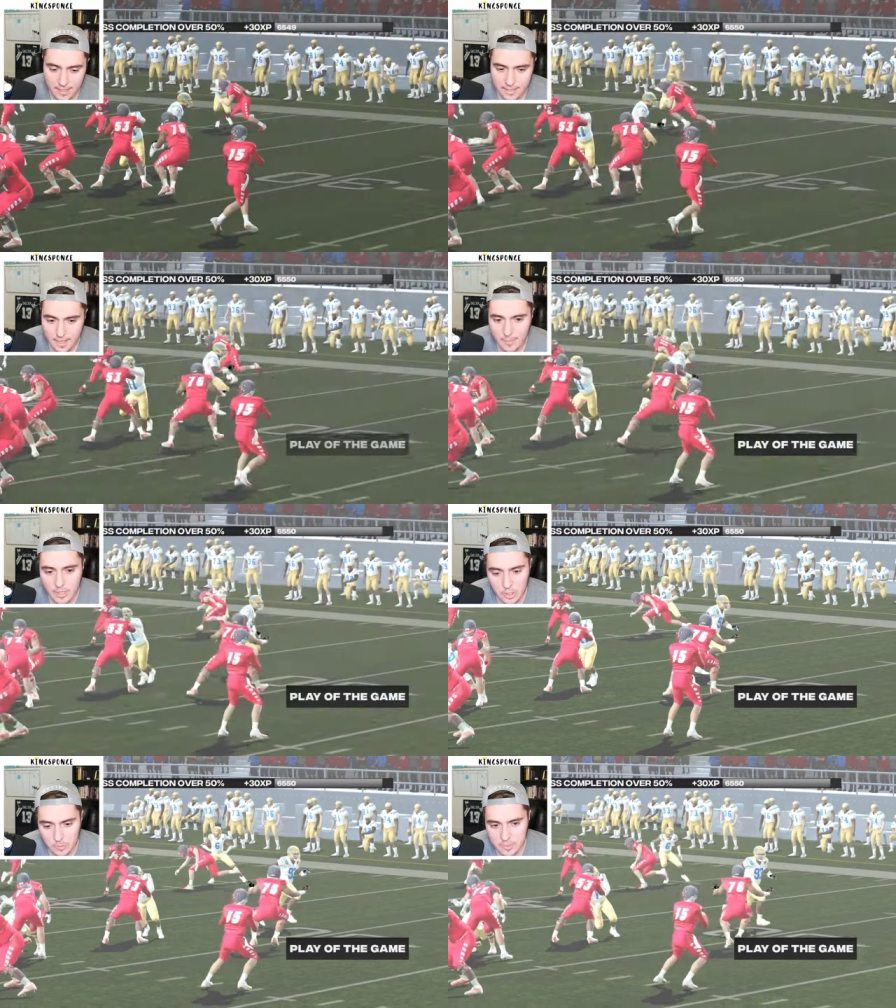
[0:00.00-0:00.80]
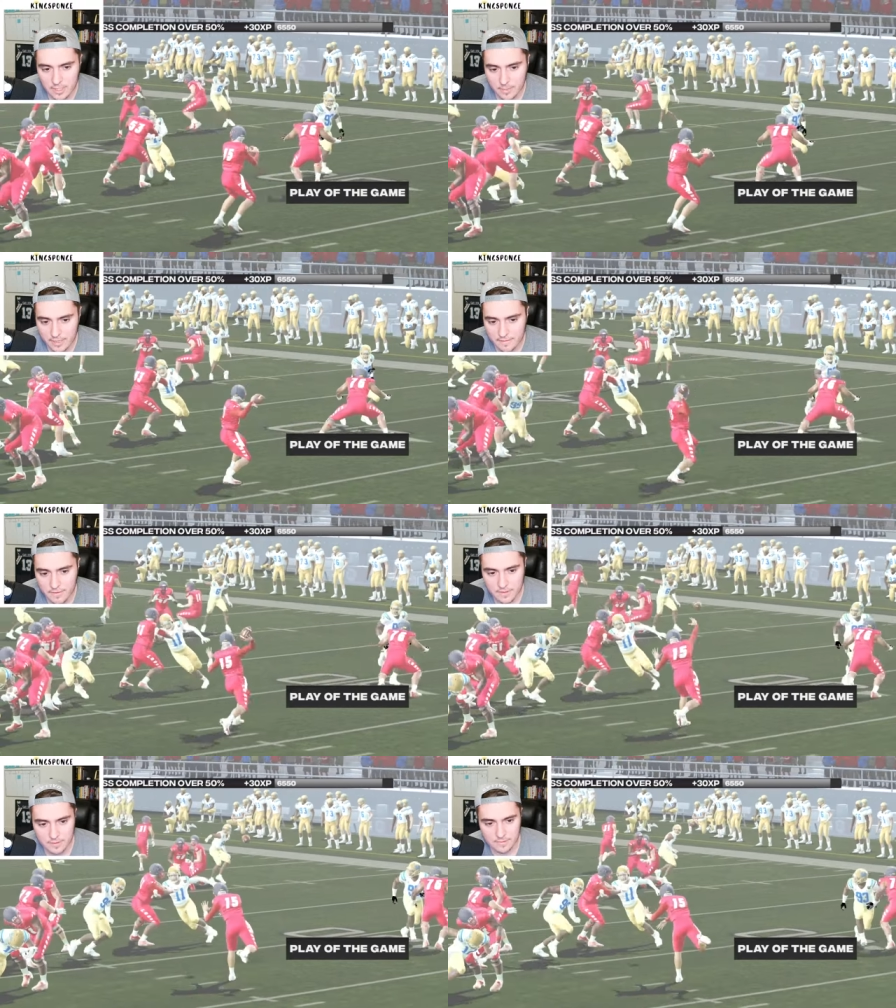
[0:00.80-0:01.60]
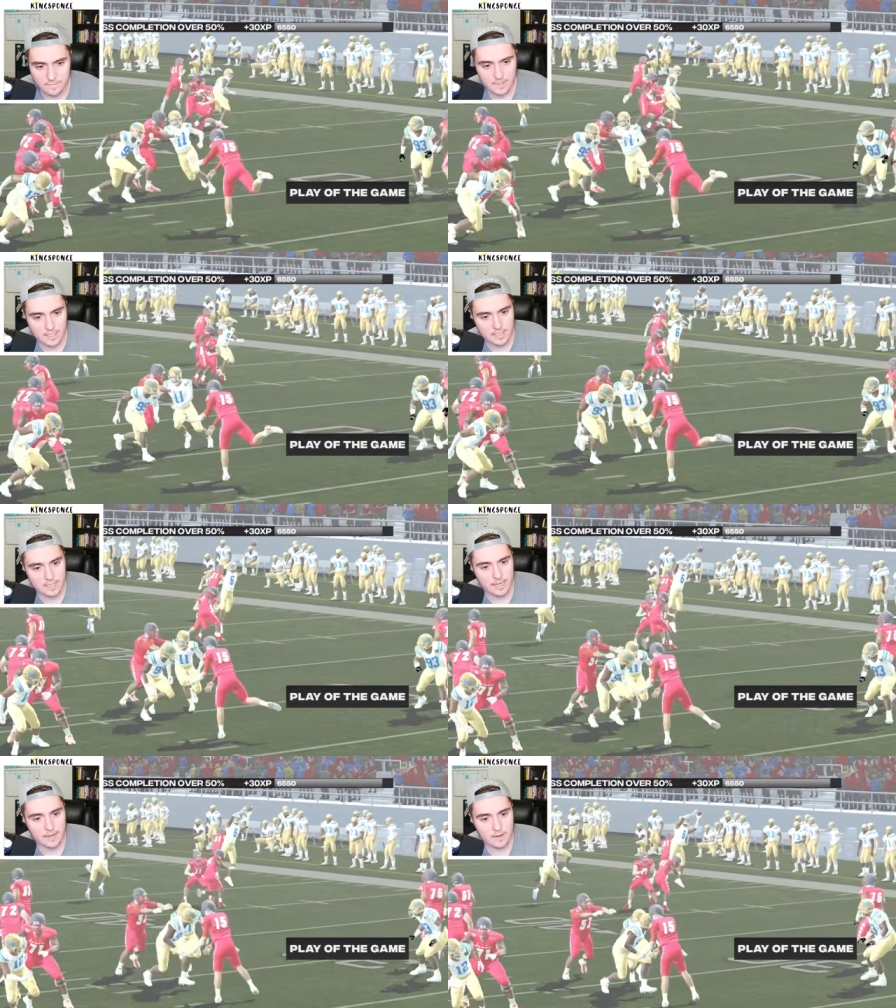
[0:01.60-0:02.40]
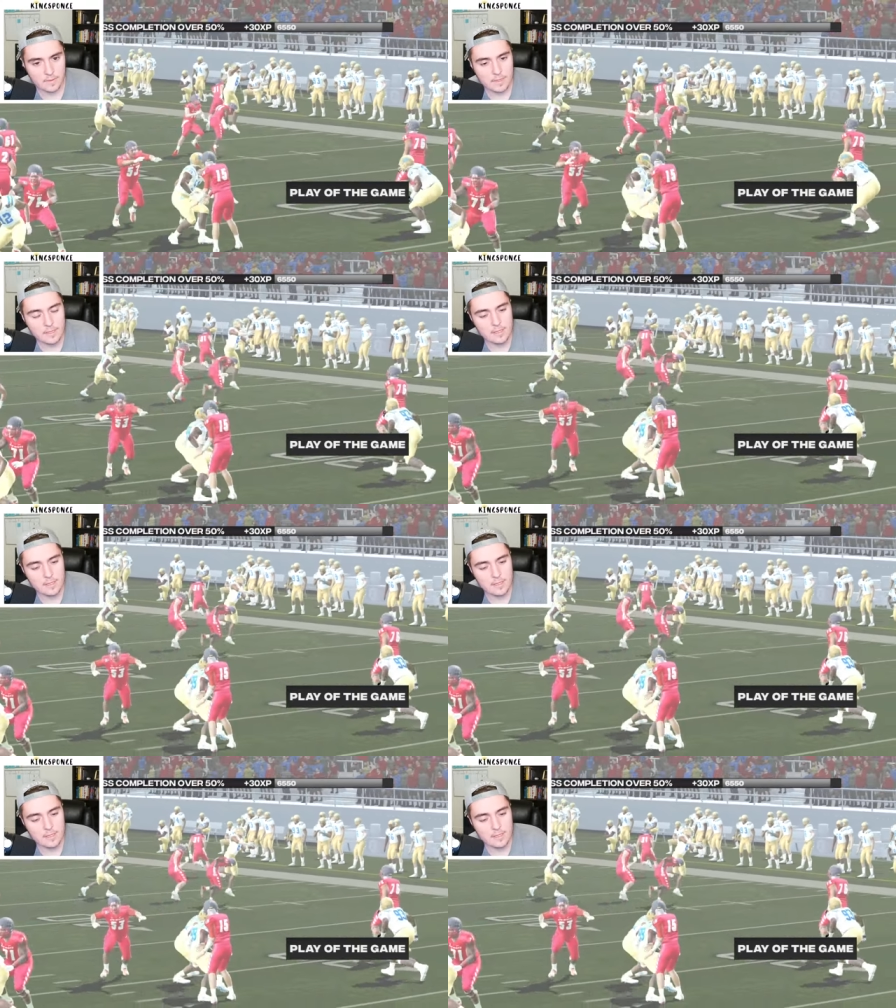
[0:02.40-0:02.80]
I got my hopes up and I feel so defeated now.